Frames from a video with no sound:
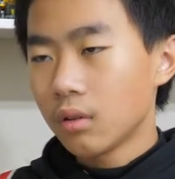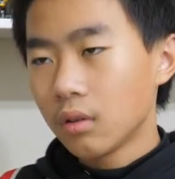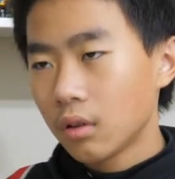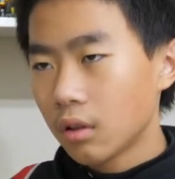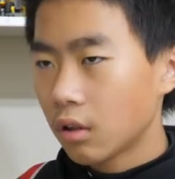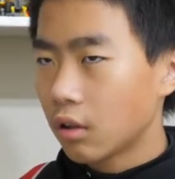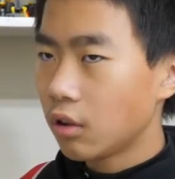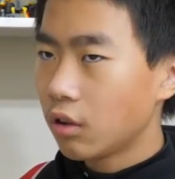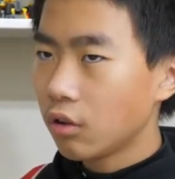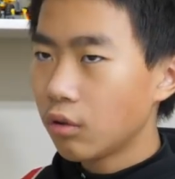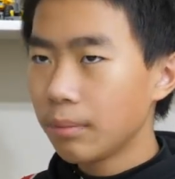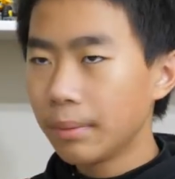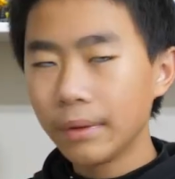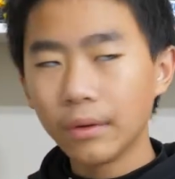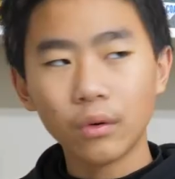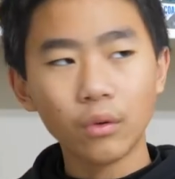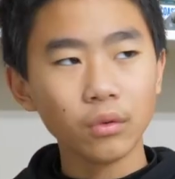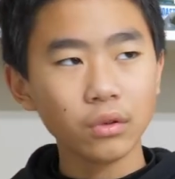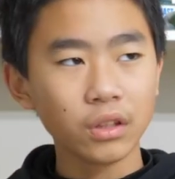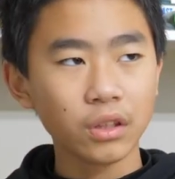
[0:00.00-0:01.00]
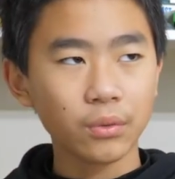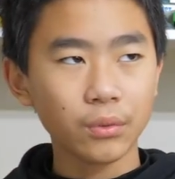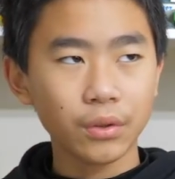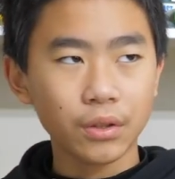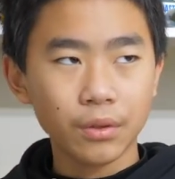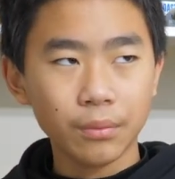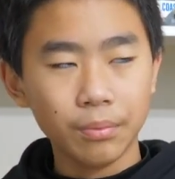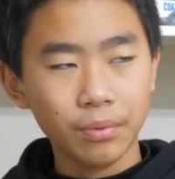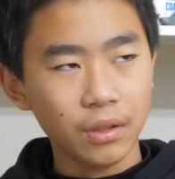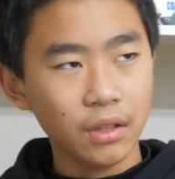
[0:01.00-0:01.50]
Yeah, he'll be holding with
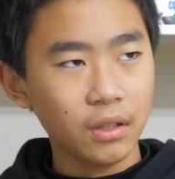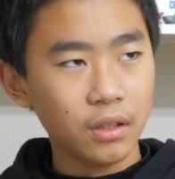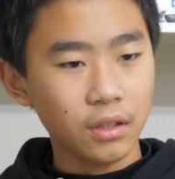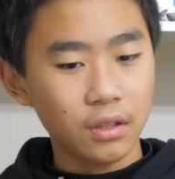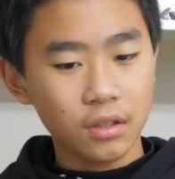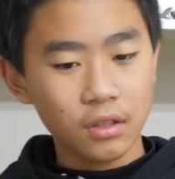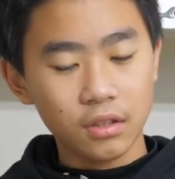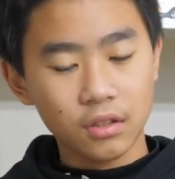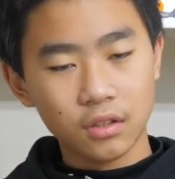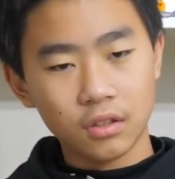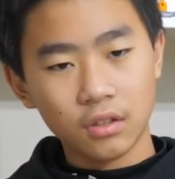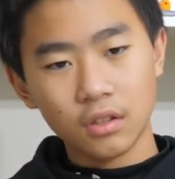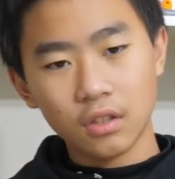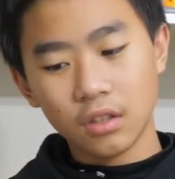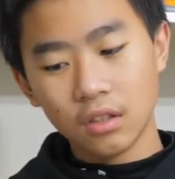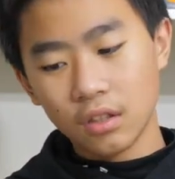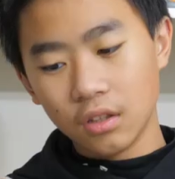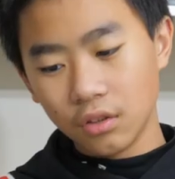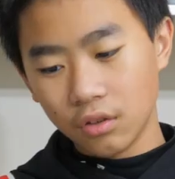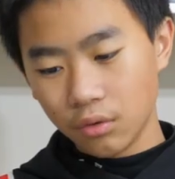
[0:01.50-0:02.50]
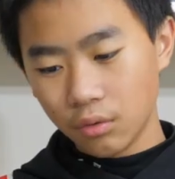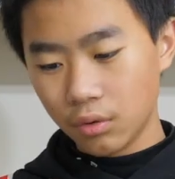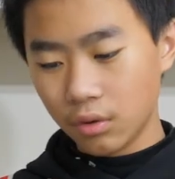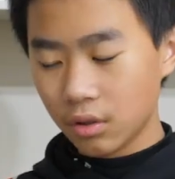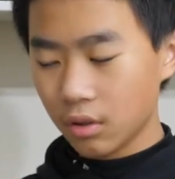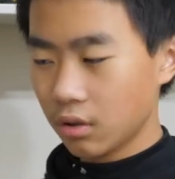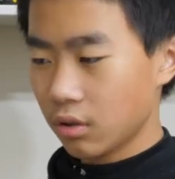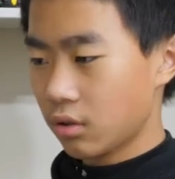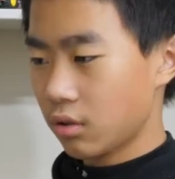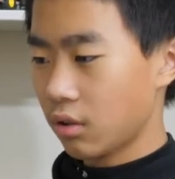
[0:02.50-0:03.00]
the blade like this, because then he can do
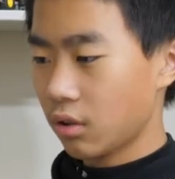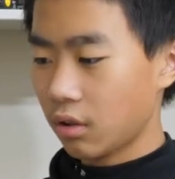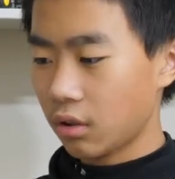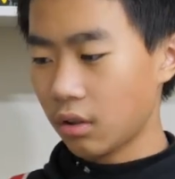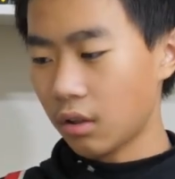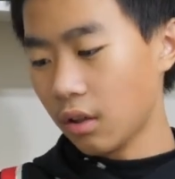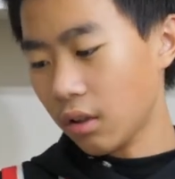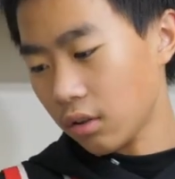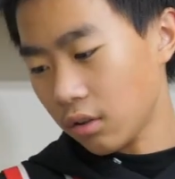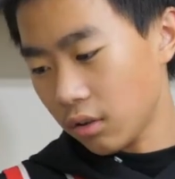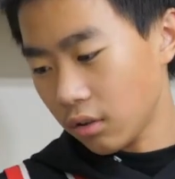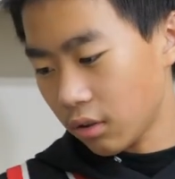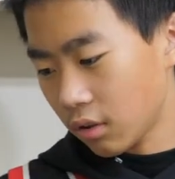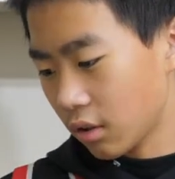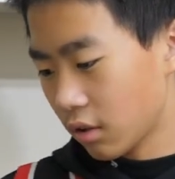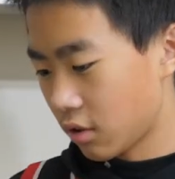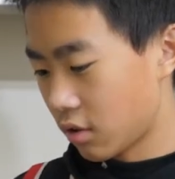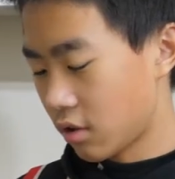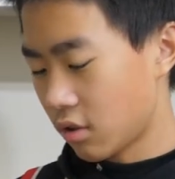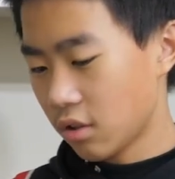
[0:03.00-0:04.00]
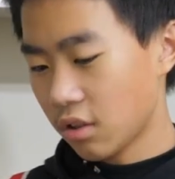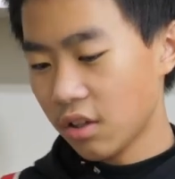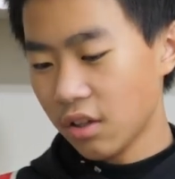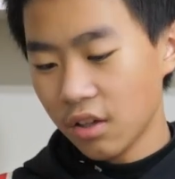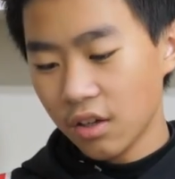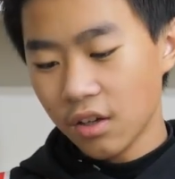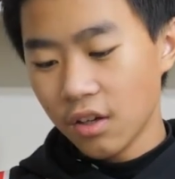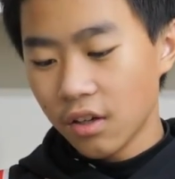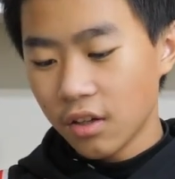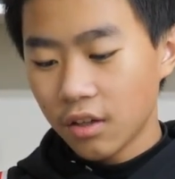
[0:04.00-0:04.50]
this and that and this.
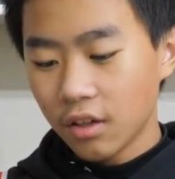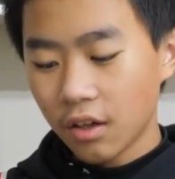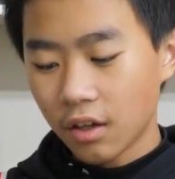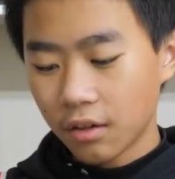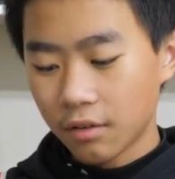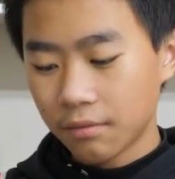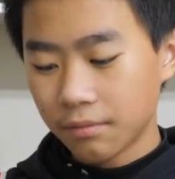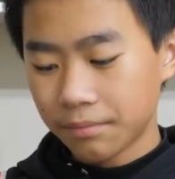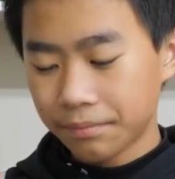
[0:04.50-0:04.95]
Yeah.